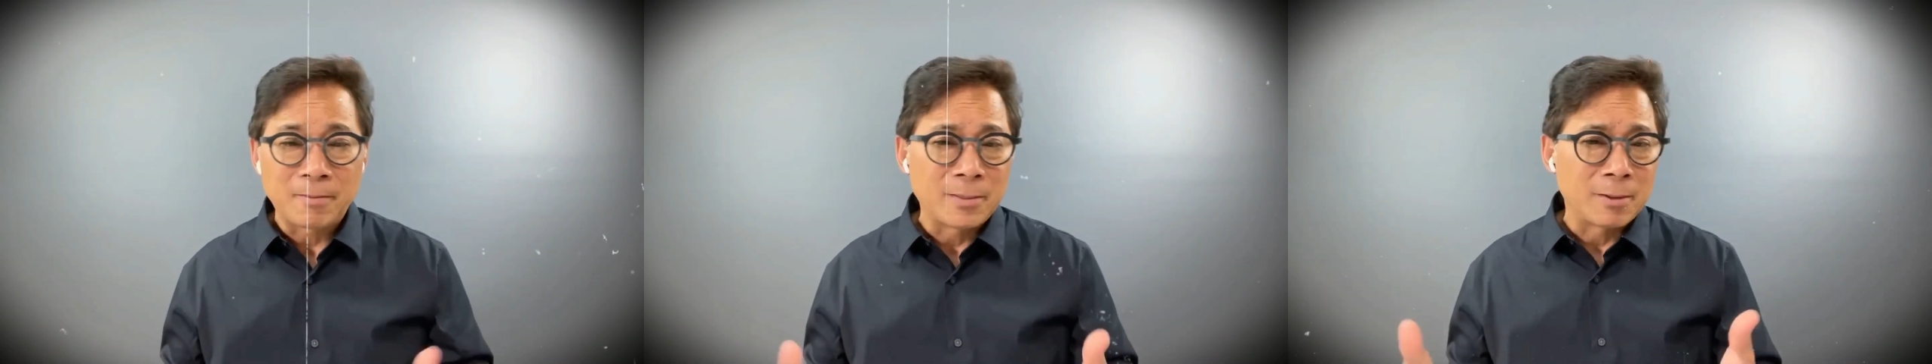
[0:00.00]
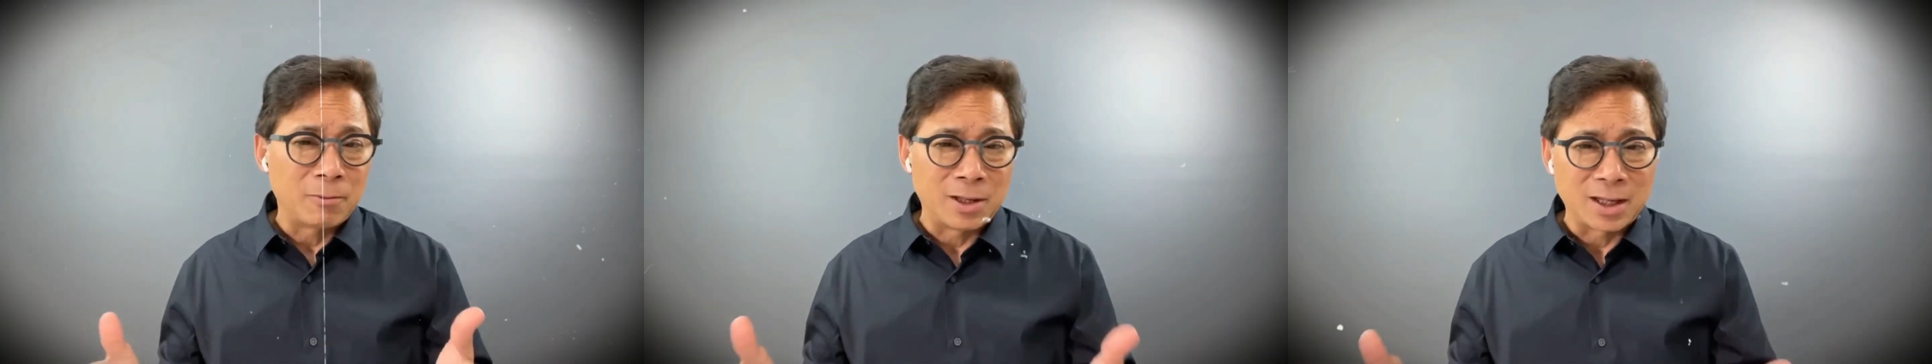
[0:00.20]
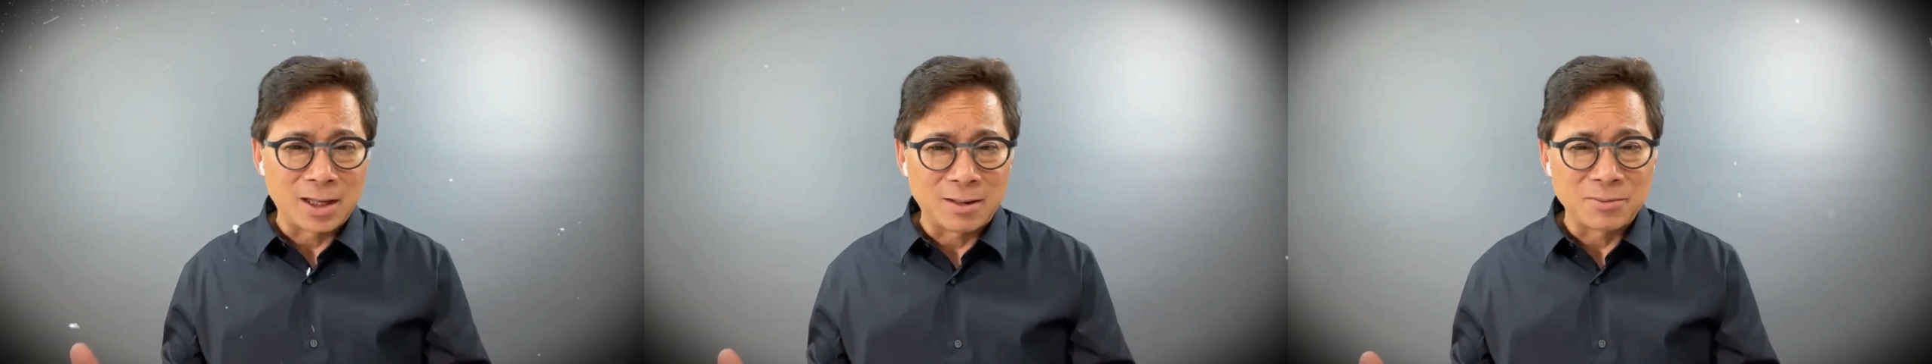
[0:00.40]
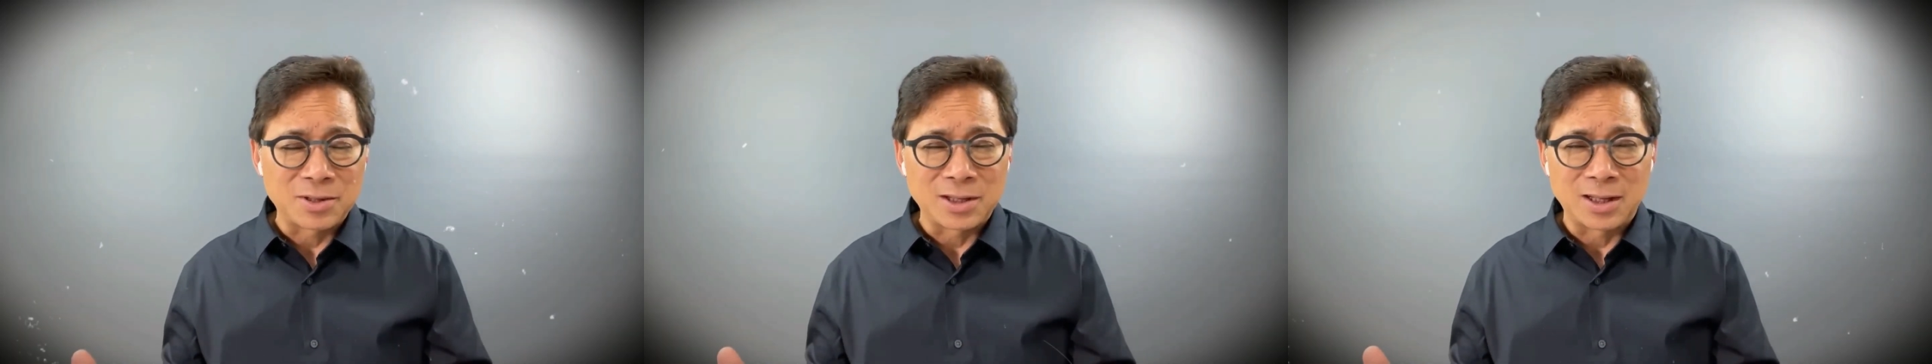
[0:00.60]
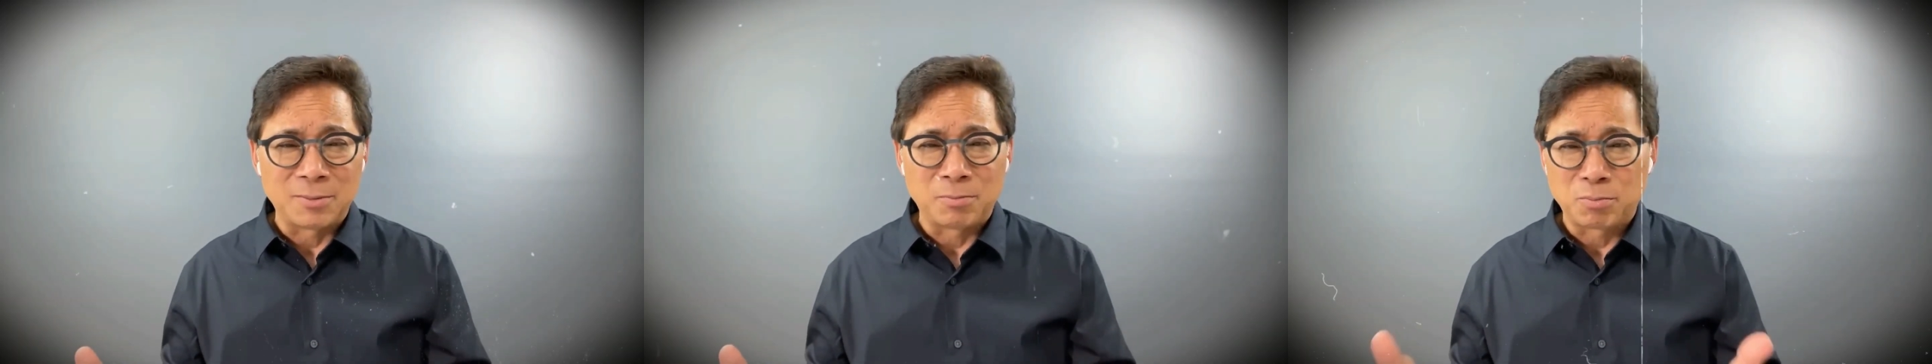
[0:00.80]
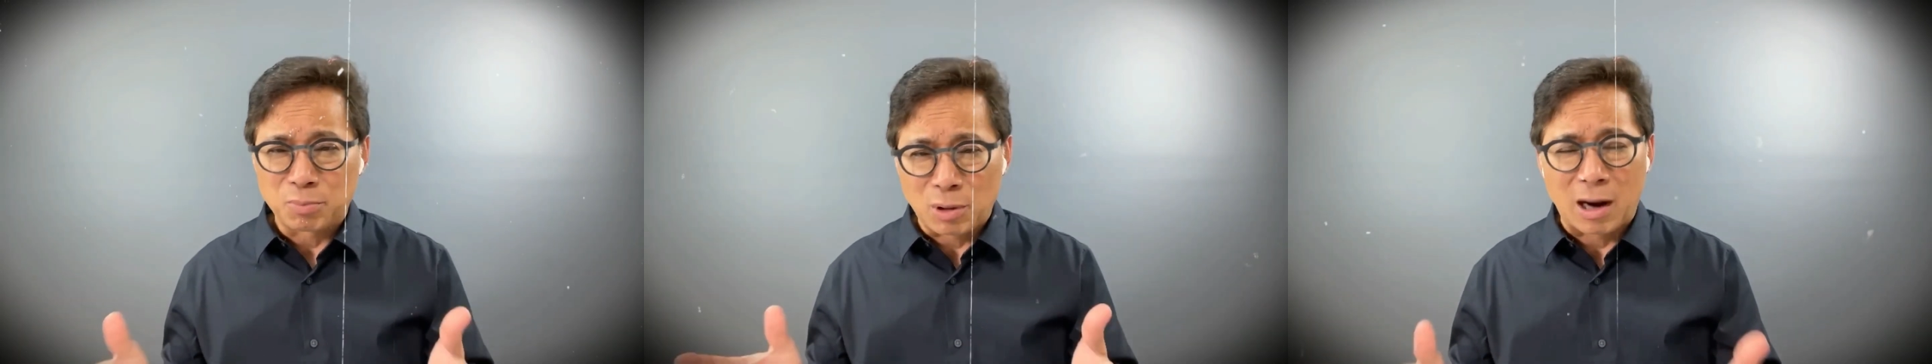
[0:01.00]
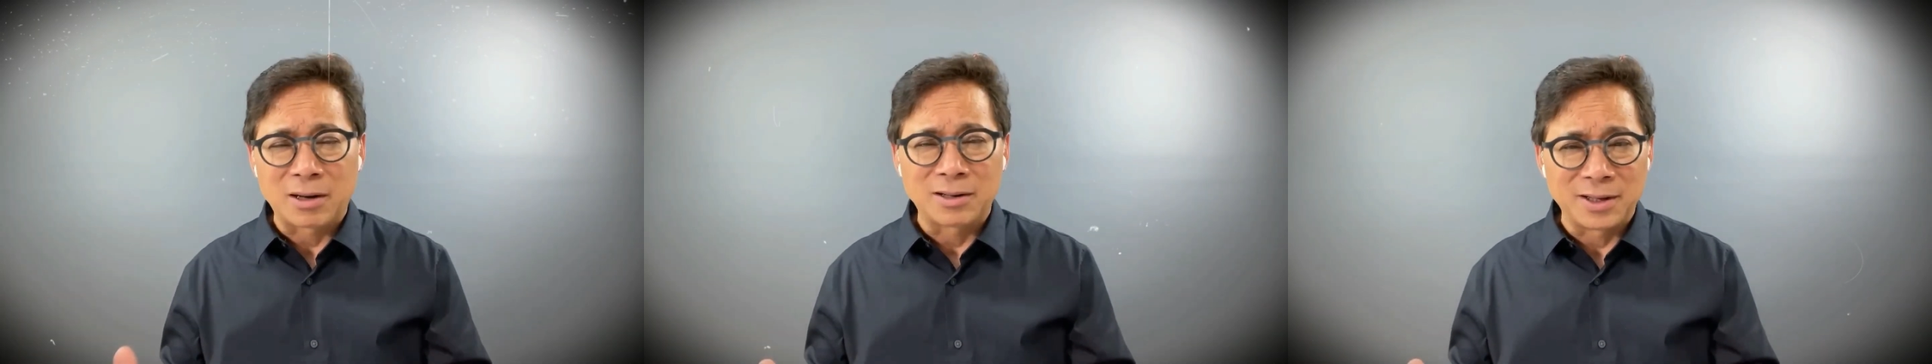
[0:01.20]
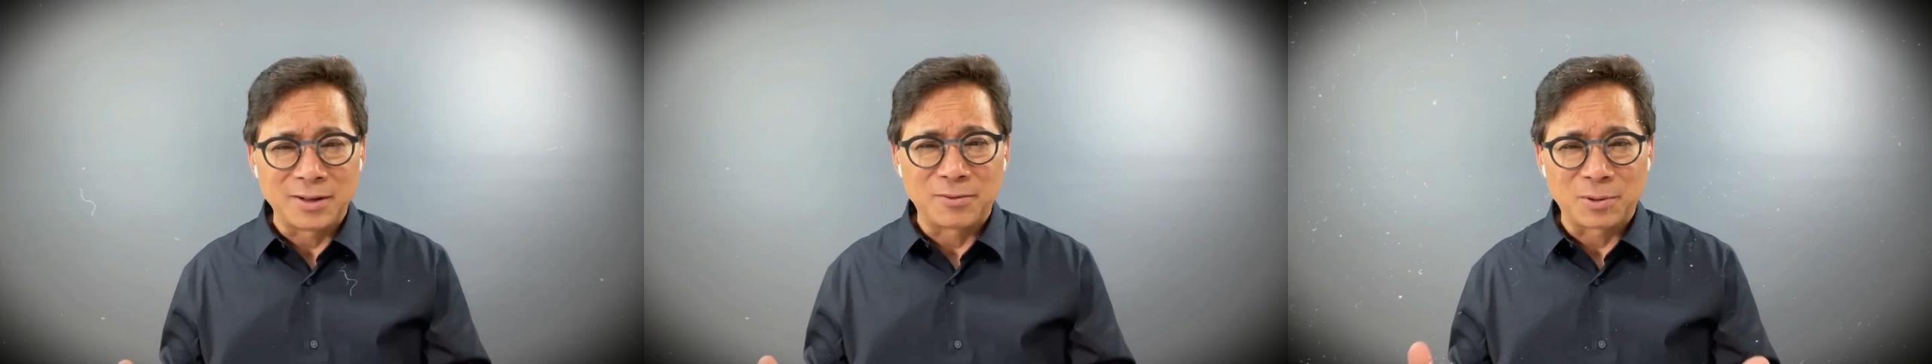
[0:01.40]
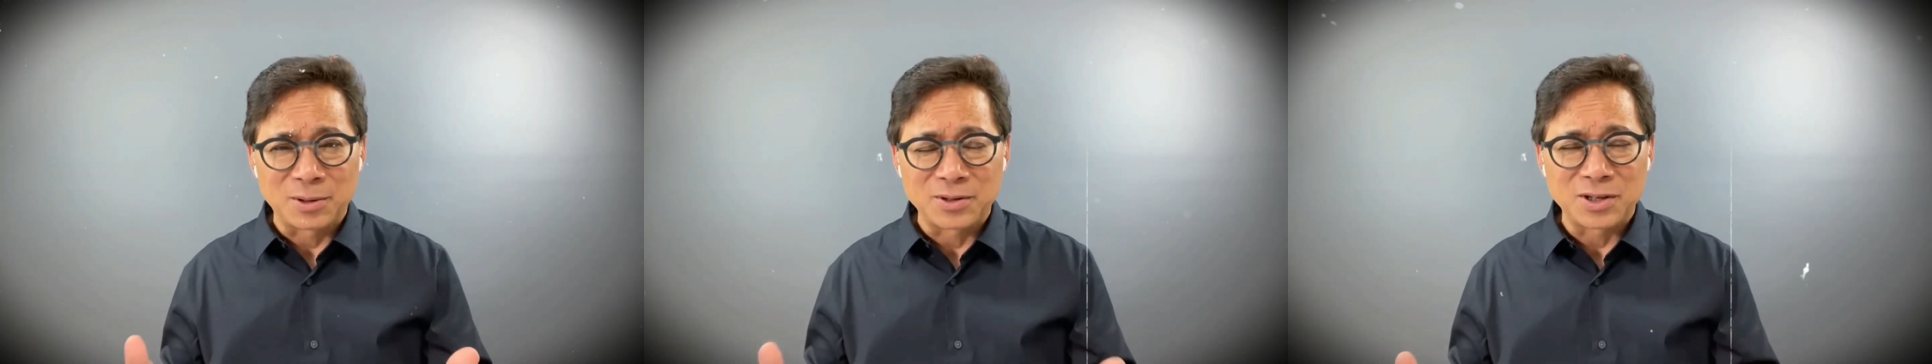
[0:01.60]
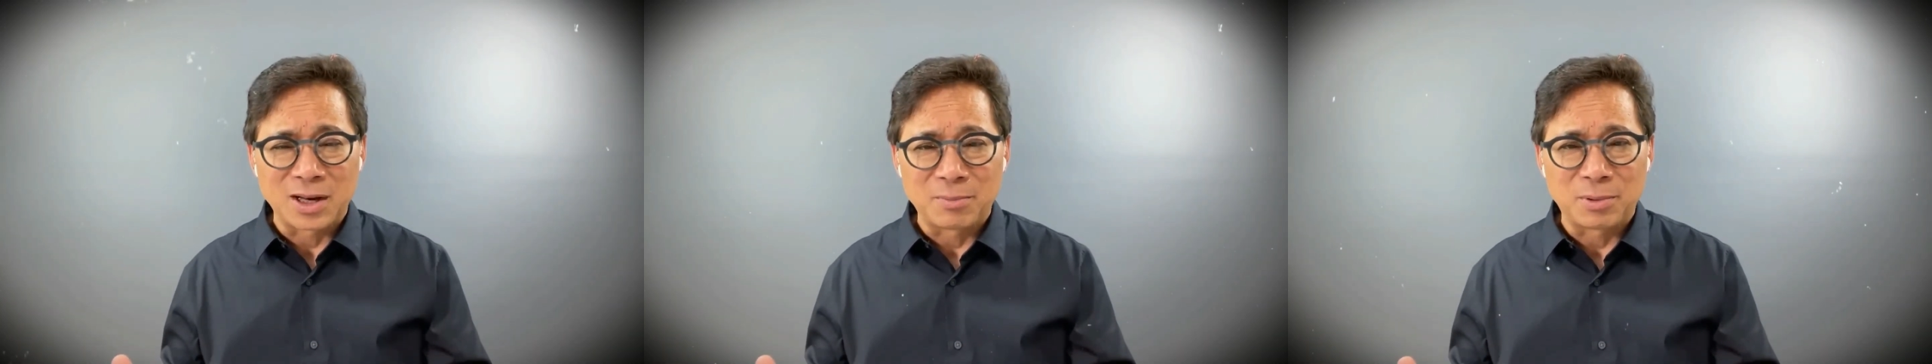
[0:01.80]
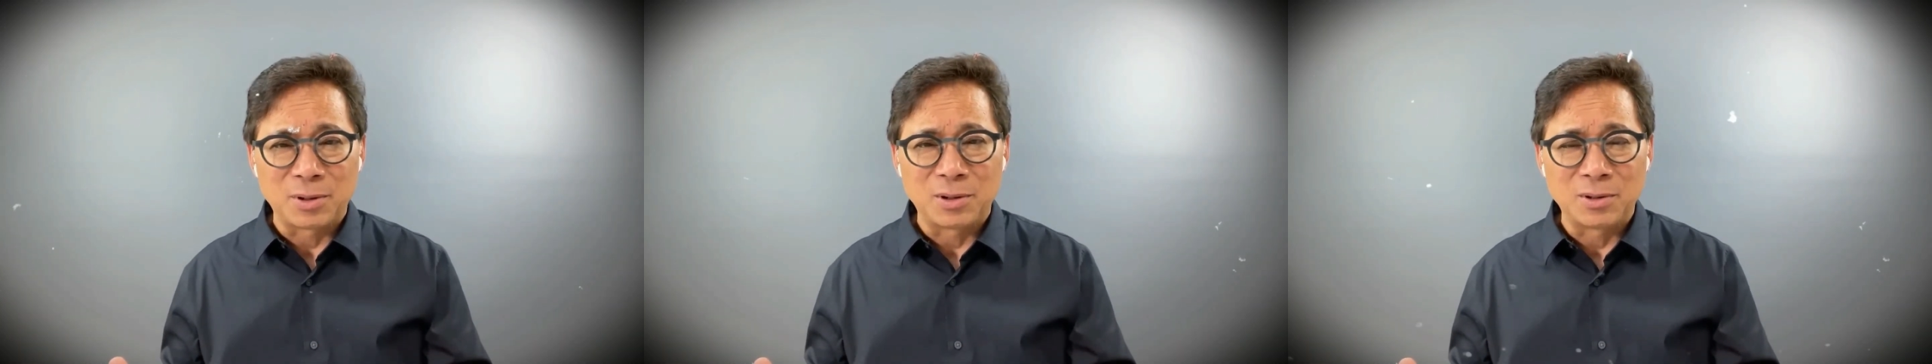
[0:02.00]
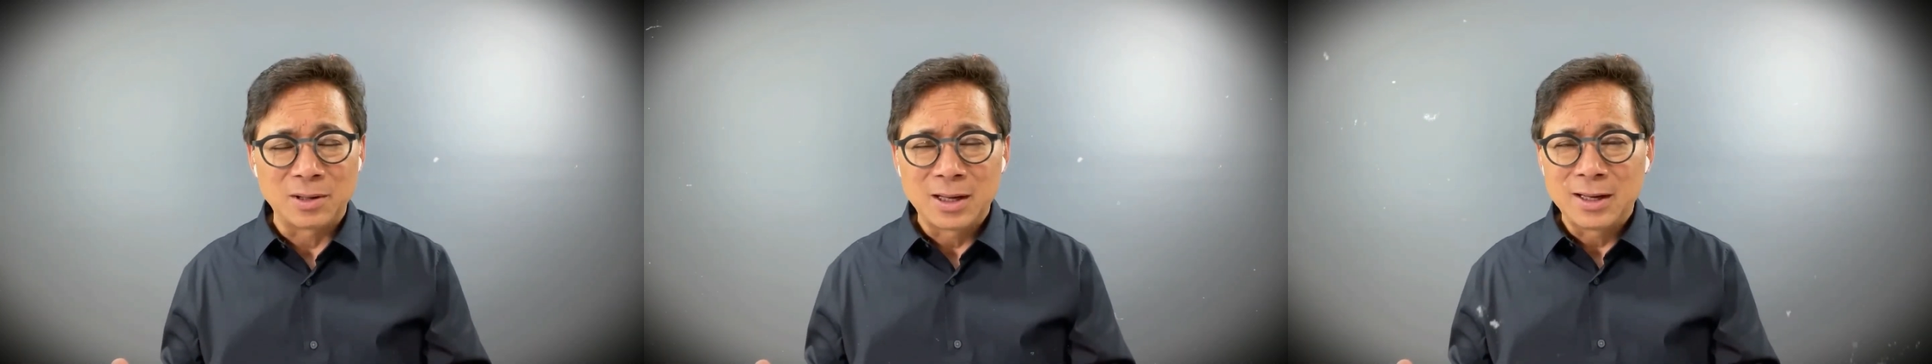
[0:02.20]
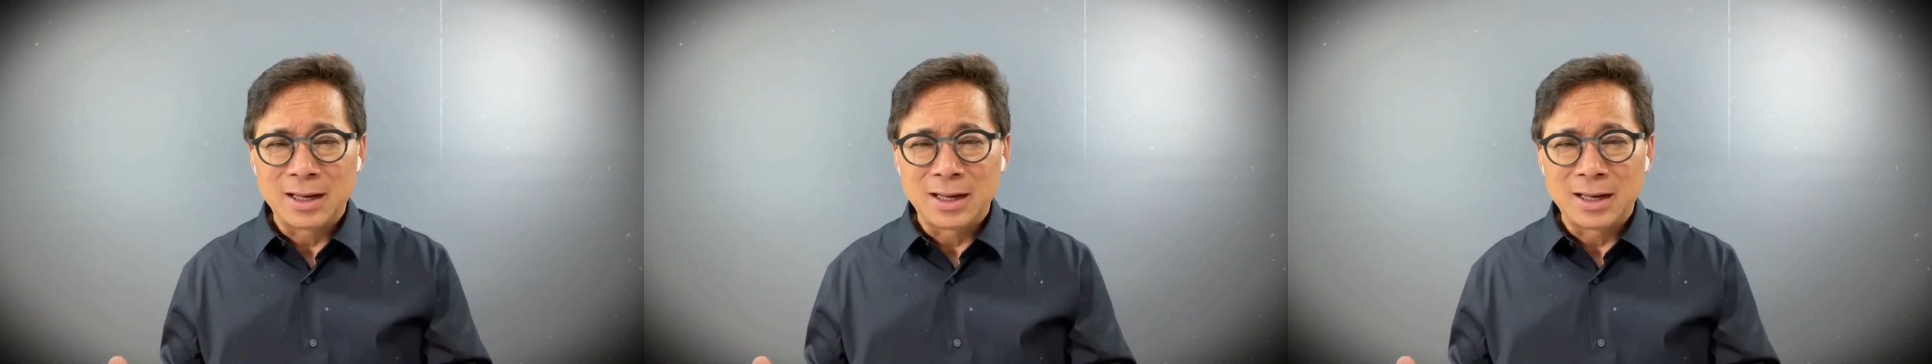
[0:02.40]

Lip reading: When it comes to broccoli, for example,